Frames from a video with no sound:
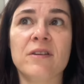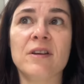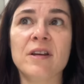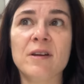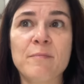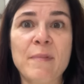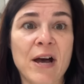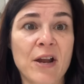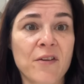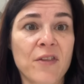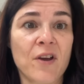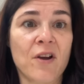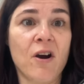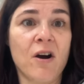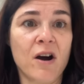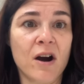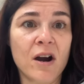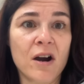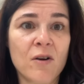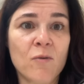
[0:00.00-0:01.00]
amount of the
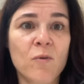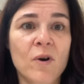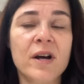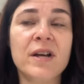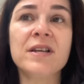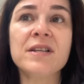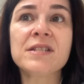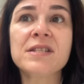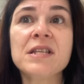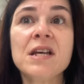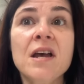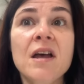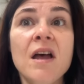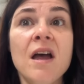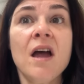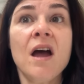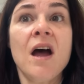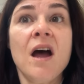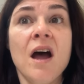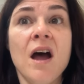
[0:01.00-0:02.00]
car was
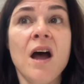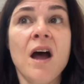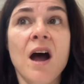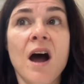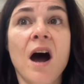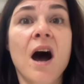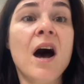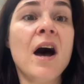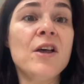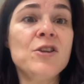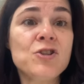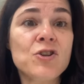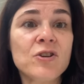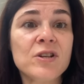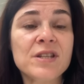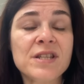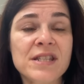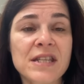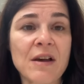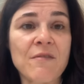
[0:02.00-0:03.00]

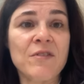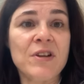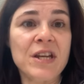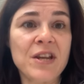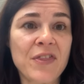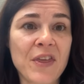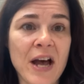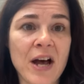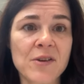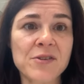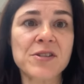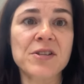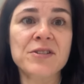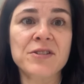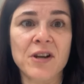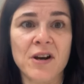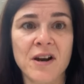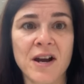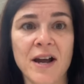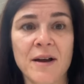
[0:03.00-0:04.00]
170,000
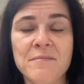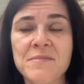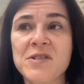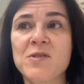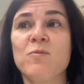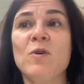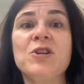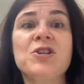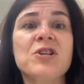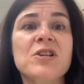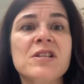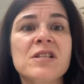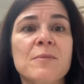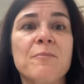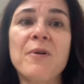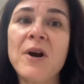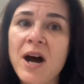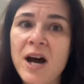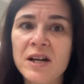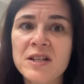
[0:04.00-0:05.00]
dirhams, which is
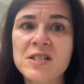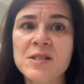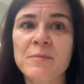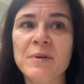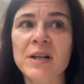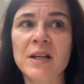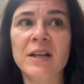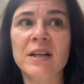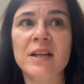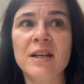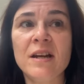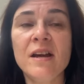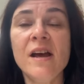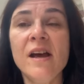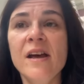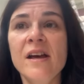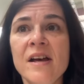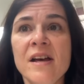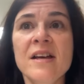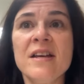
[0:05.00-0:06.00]
approximately
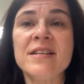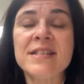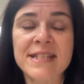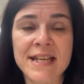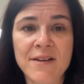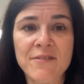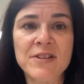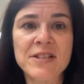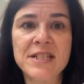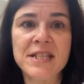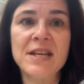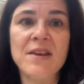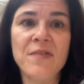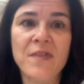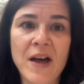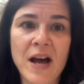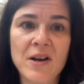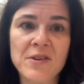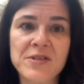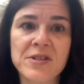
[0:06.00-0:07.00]

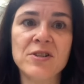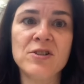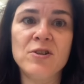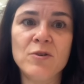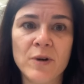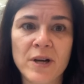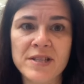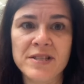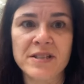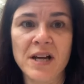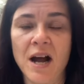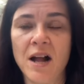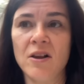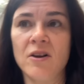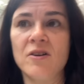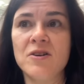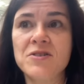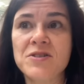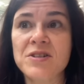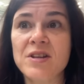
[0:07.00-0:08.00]
17,000 US
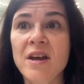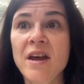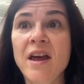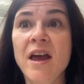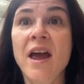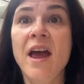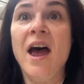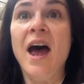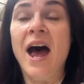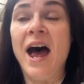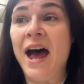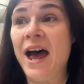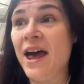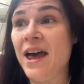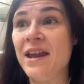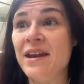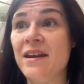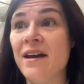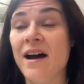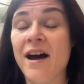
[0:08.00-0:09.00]
dollars.
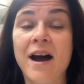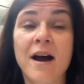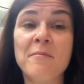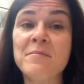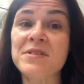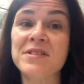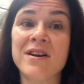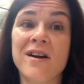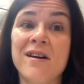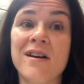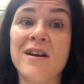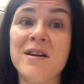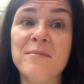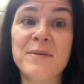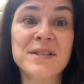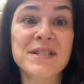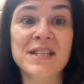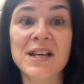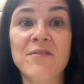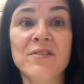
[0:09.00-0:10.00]
And I'm sorry,
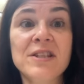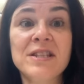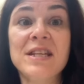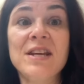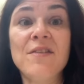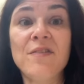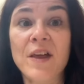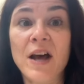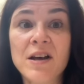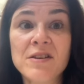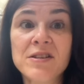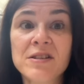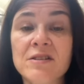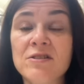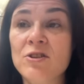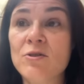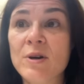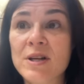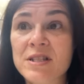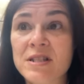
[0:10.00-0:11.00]
but 17,000
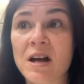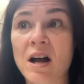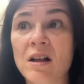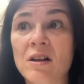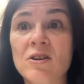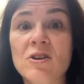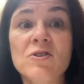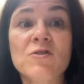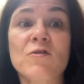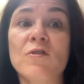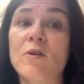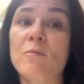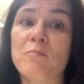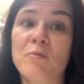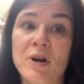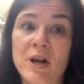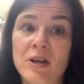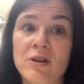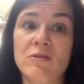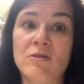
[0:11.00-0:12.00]
US dollars for a
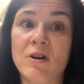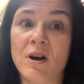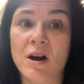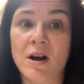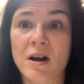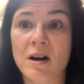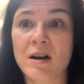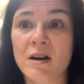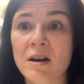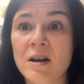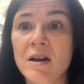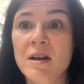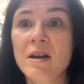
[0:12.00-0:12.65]
brand new car